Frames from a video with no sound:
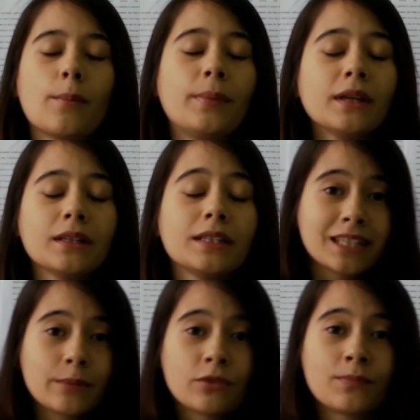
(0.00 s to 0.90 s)
Bill
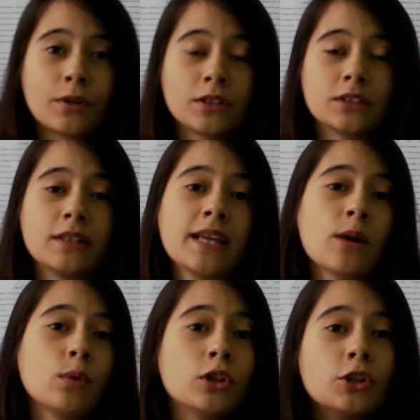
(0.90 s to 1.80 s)
the type of person
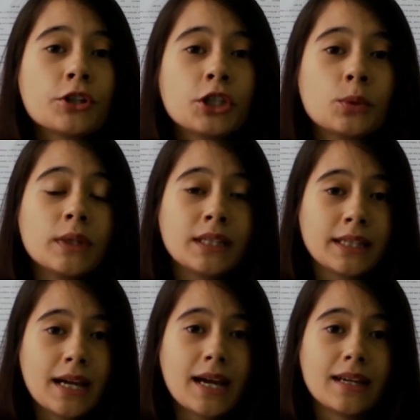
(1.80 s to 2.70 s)
that will look you in
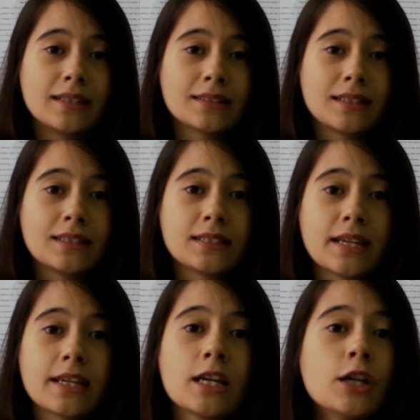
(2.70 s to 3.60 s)
the eyes and
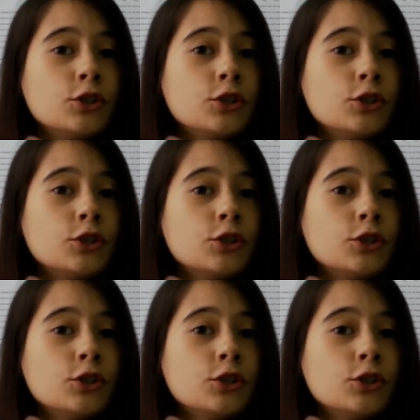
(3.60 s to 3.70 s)
say